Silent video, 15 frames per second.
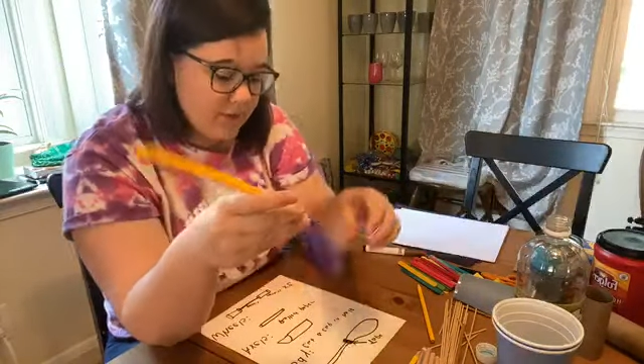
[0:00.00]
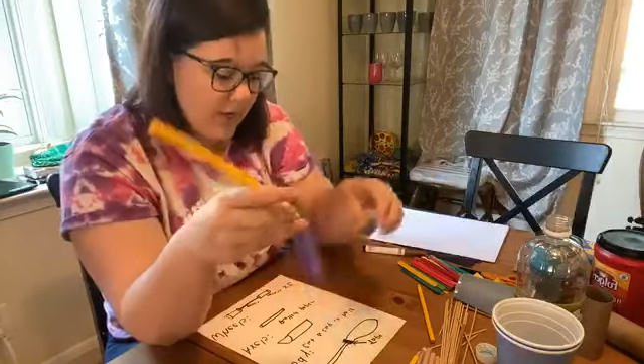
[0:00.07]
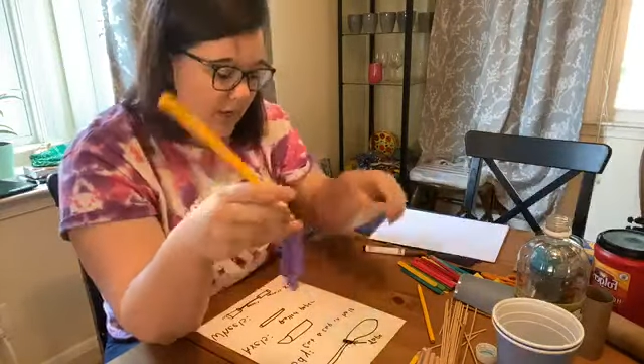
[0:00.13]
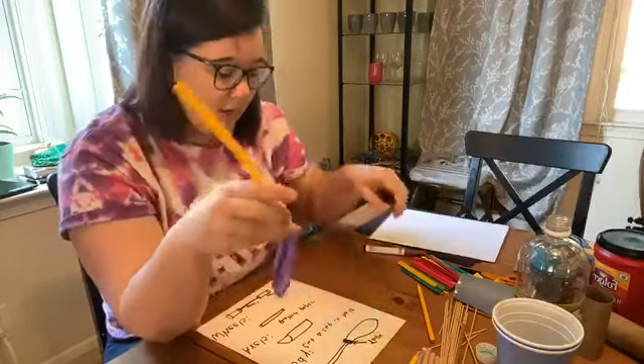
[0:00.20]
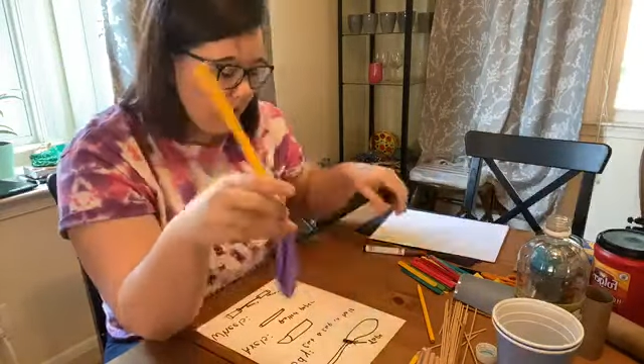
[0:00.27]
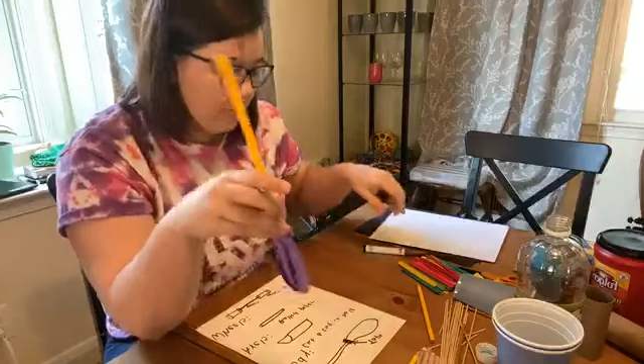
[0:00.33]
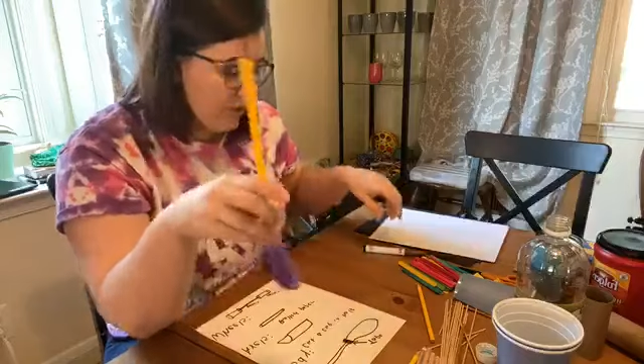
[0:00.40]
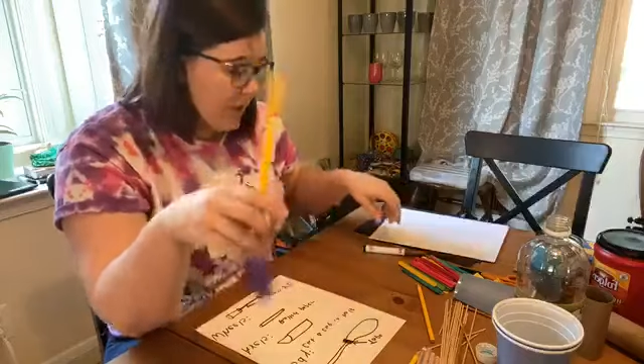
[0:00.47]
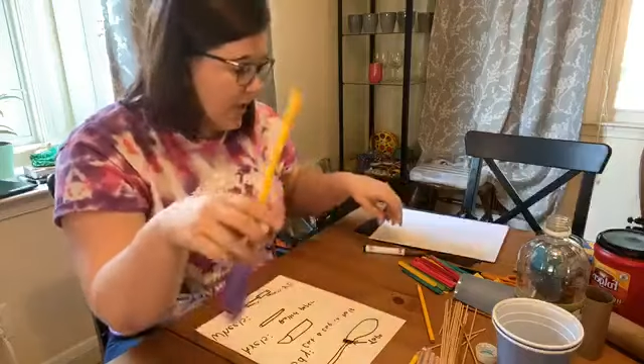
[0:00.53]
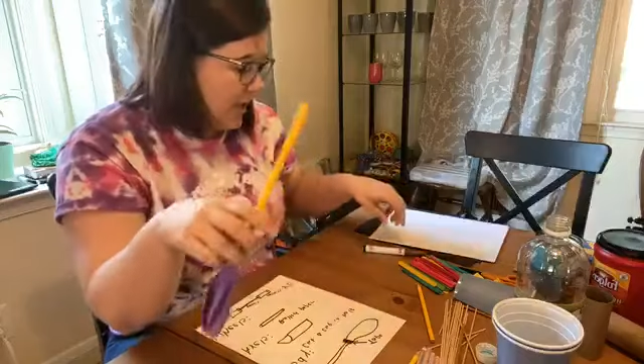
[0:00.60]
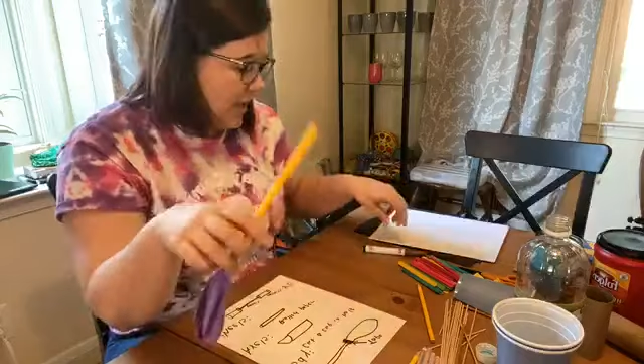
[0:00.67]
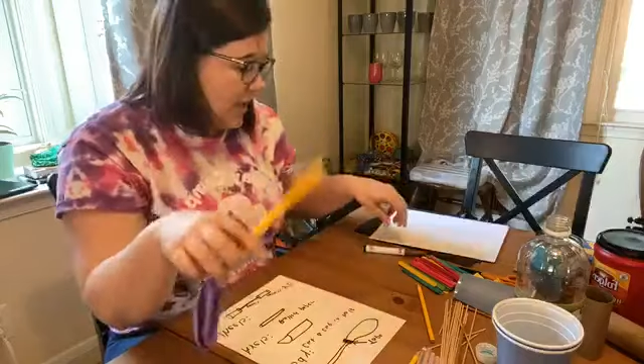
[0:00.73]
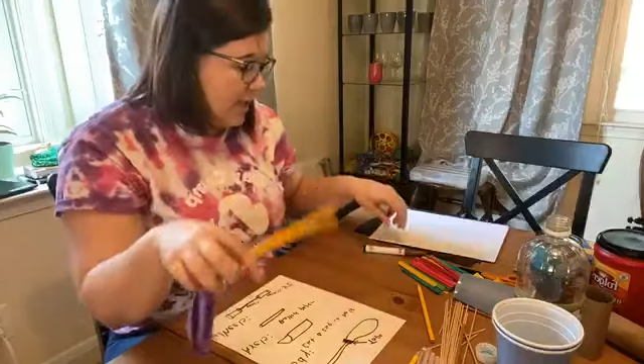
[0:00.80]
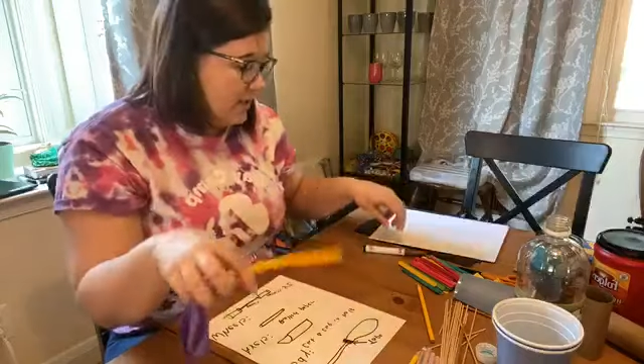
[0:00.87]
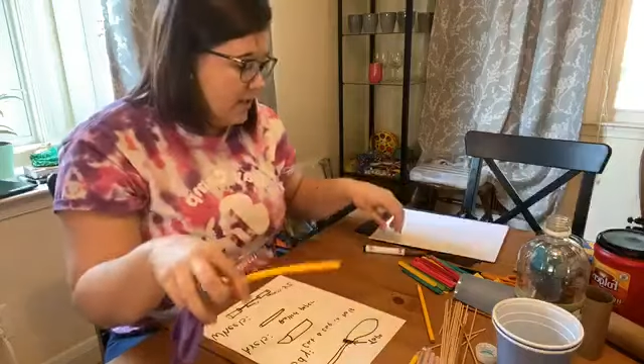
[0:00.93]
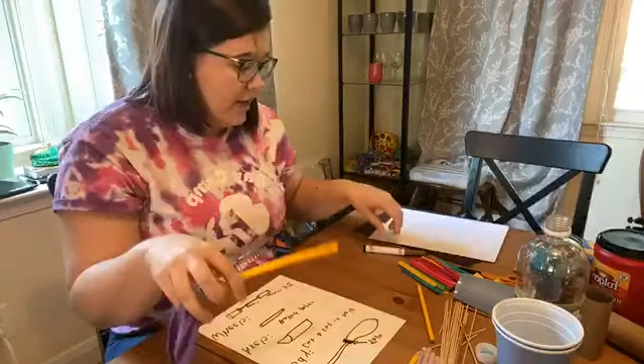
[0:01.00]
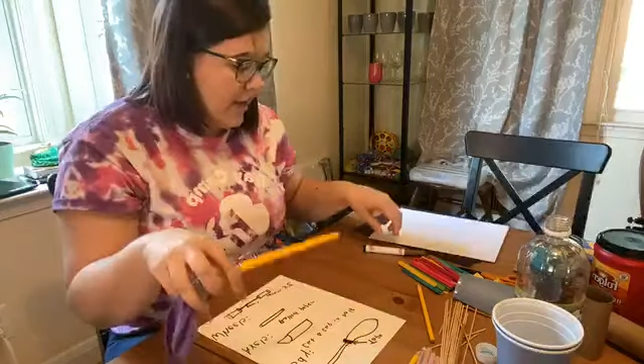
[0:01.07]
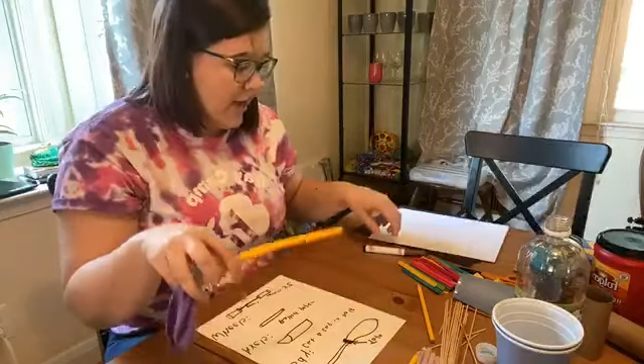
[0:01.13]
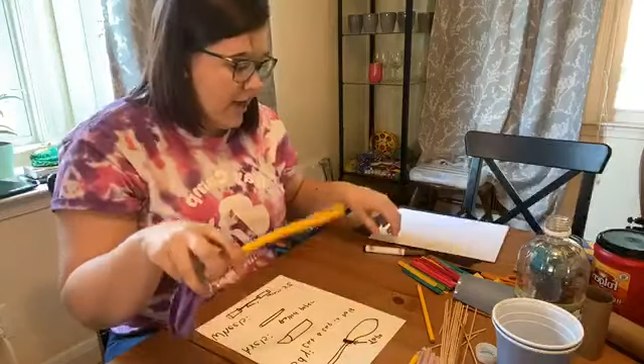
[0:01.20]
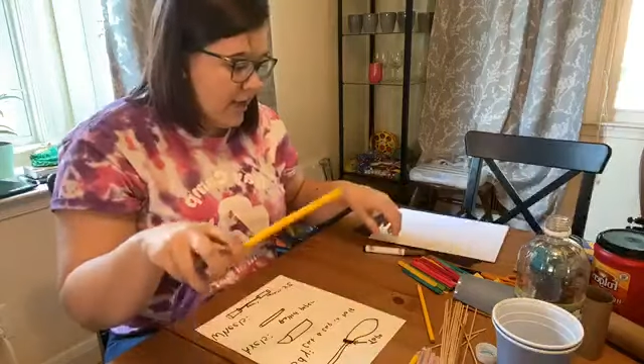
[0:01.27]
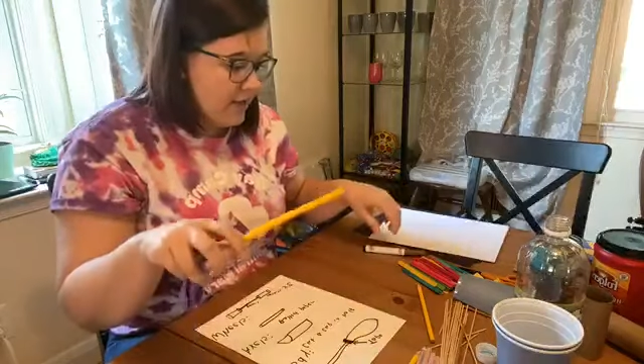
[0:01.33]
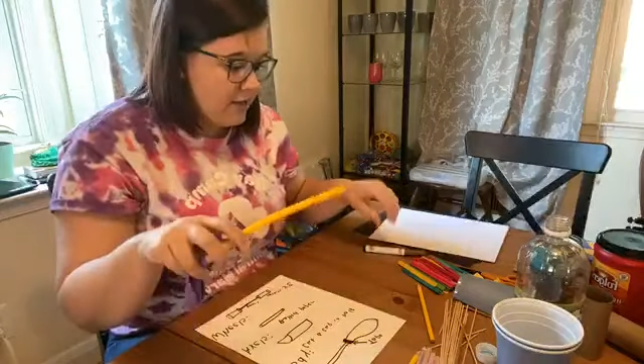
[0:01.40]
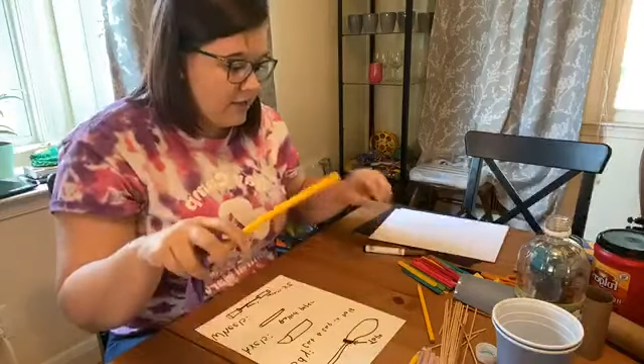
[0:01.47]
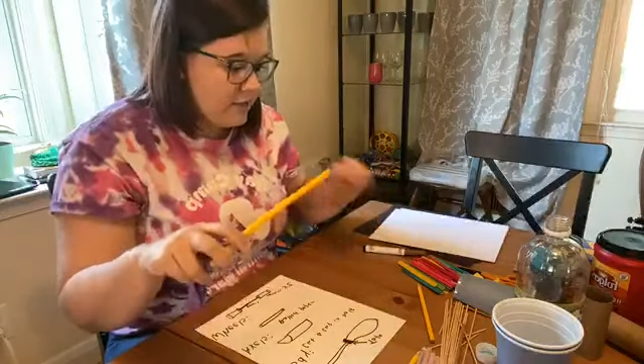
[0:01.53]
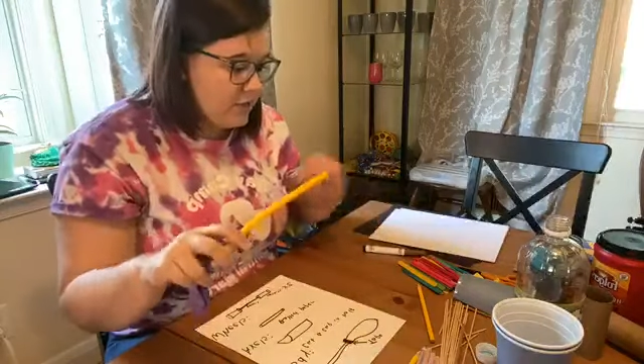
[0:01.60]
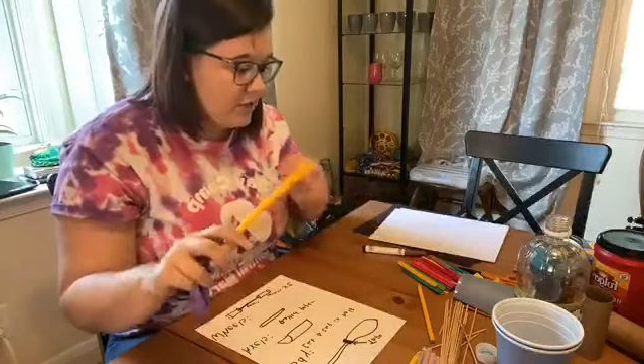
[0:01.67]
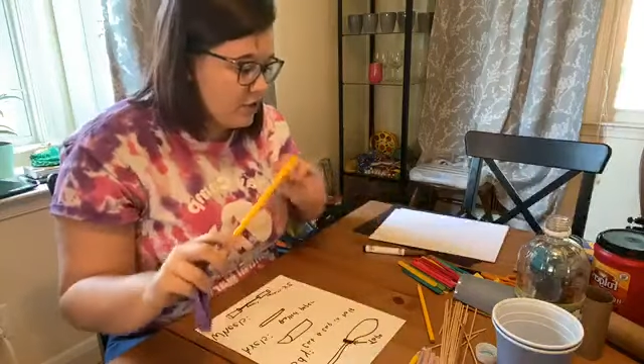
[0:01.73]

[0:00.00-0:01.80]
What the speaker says: I can go ahead and